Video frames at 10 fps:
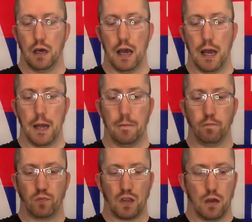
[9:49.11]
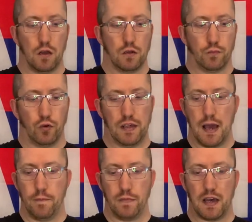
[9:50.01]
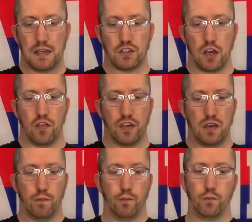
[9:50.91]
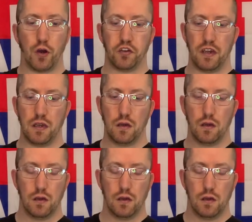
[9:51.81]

But yeah, that is the body.